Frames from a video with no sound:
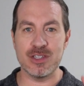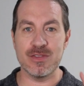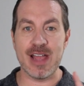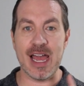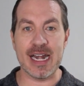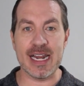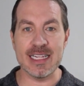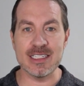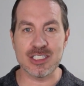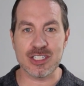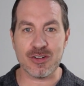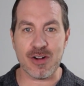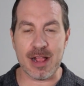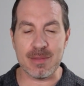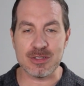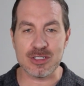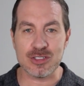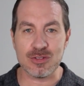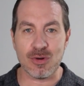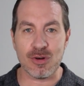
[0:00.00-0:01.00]
You've got
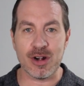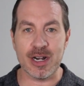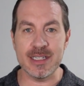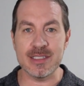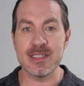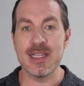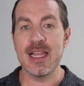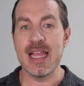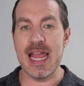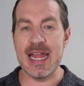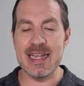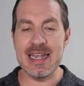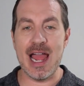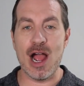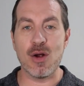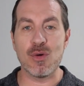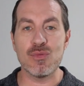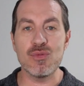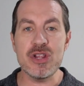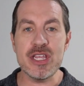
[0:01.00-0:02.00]
Instagram Stories and
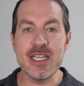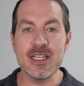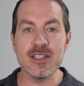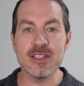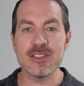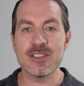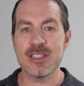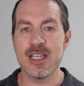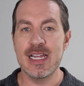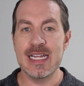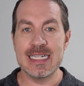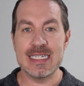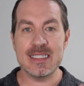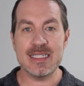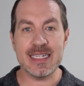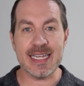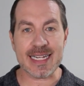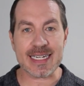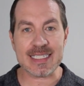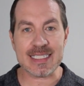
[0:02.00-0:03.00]
now Reels,
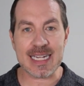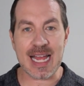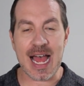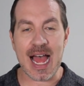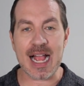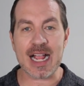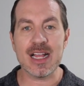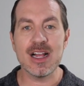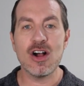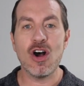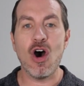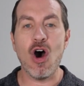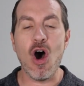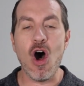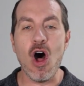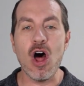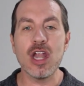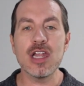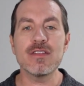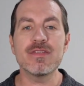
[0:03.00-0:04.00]
TikTok.
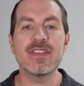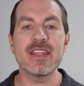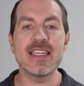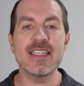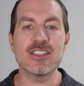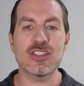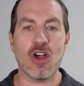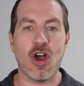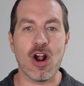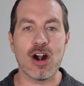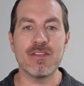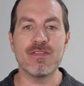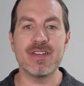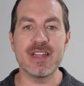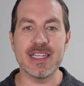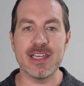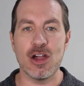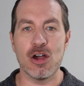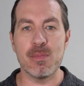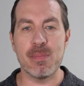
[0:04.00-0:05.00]
All of these are
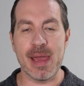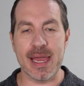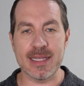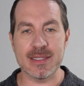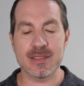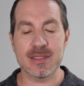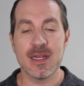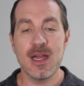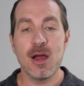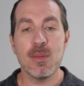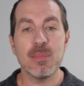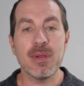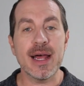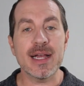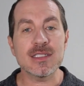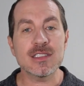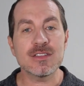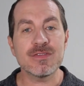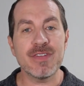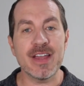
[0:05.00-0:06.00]
video-based.
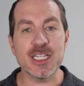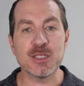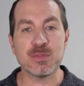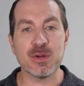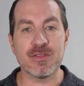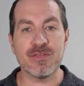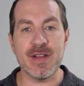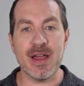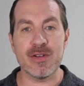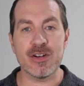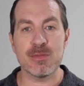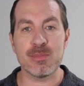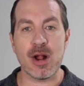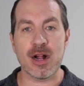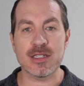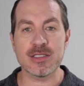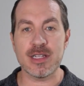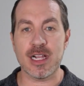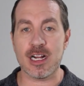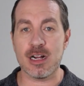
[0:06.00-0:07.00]
Plus, Facebook founder
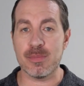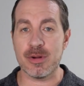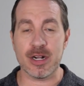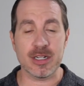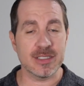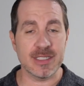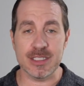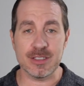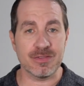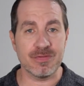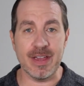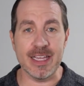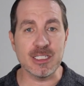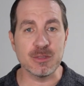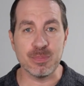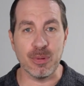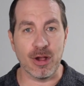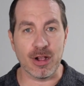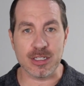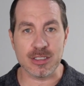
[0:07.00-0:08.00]
Mark Zuckerberg says
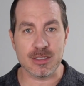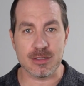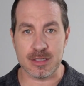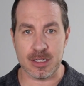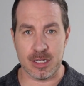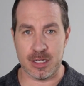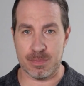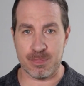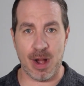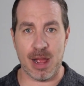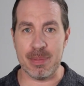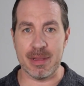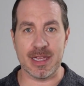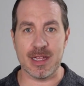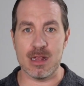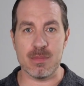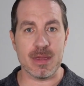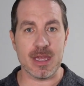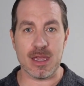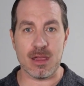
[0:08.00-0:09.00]
Facebook's probably
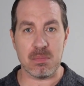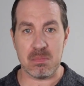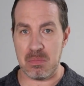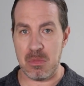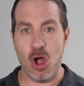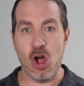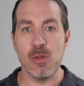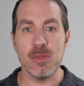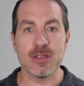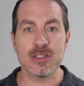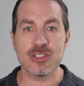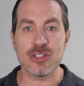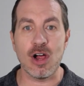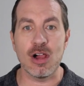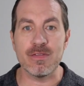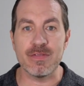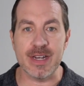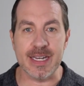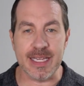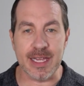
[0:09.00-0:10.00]
going to be almost
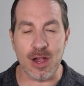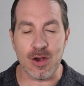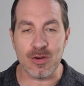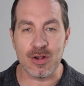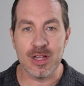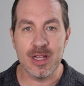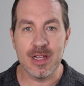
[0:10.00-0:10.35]
all video